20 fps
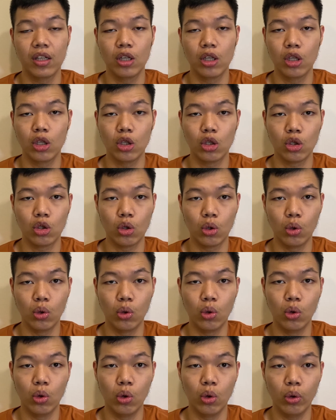
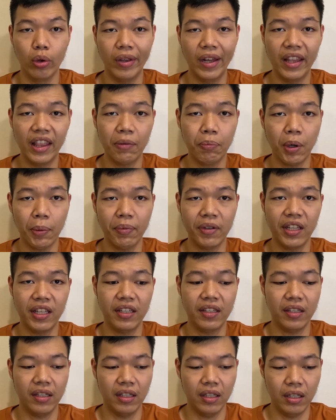So landed
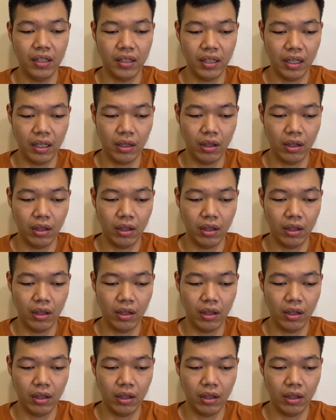properties is